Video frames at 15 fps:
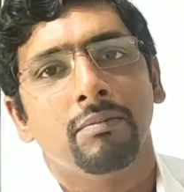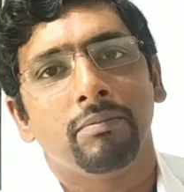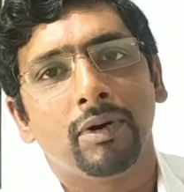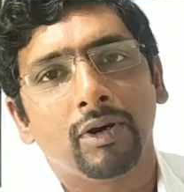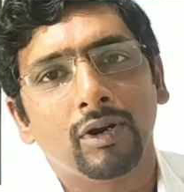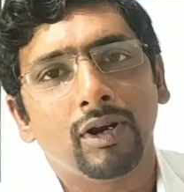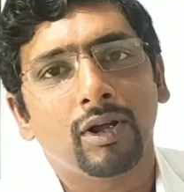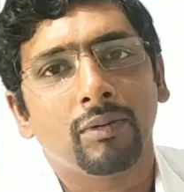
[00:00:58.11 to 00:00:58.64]

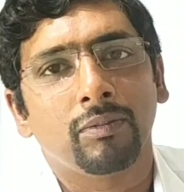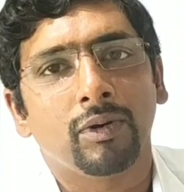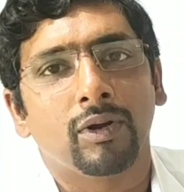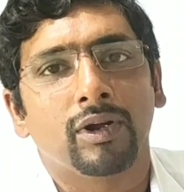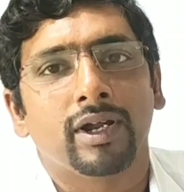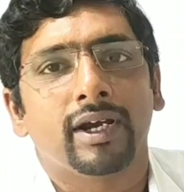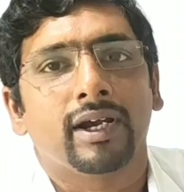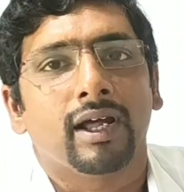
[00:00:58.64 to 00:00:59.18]
medulla
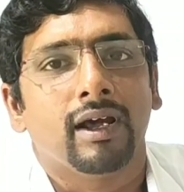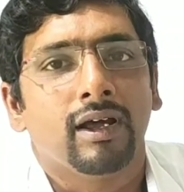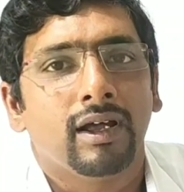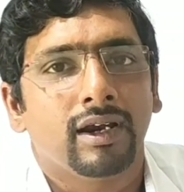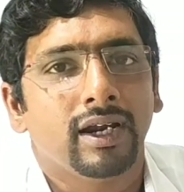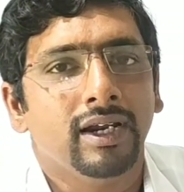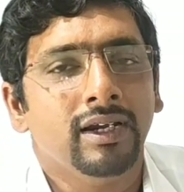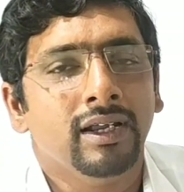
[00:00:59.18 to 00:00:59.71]
oblongata,
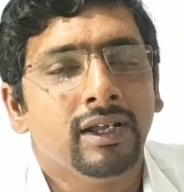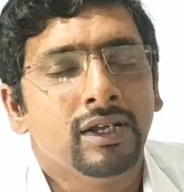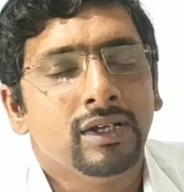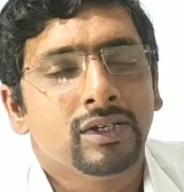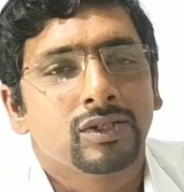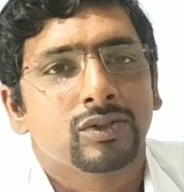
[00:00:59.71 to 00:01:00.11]
right?